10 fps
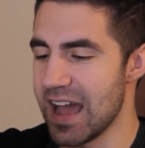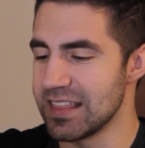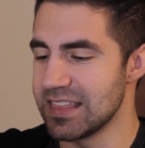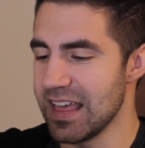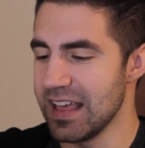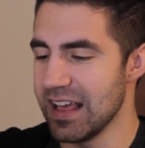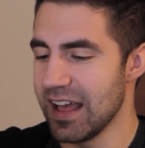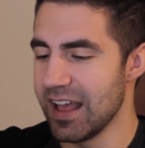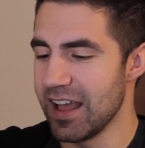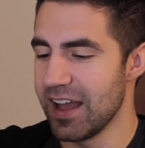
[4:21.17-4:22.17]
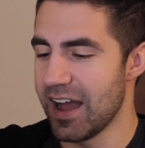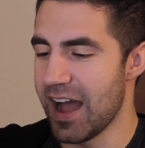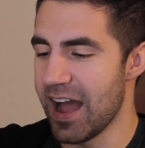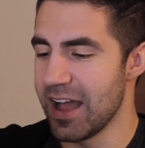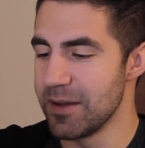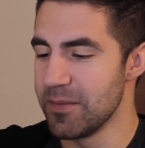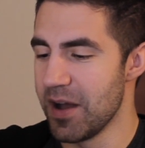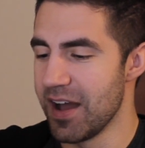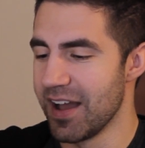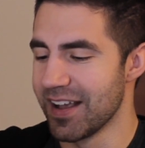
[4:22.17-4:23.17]
I think
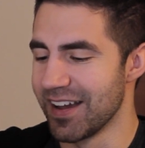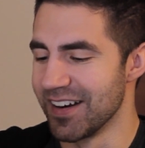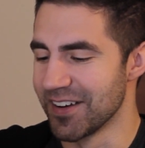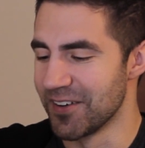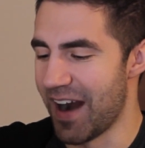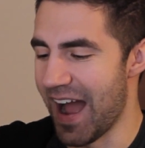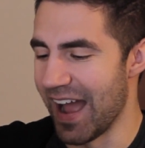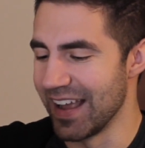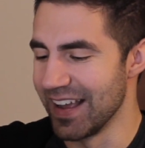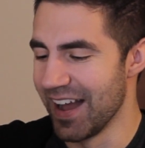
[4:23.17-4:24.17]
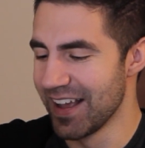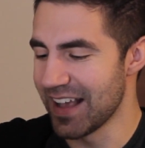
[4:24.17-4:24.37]
I'm gonna cry.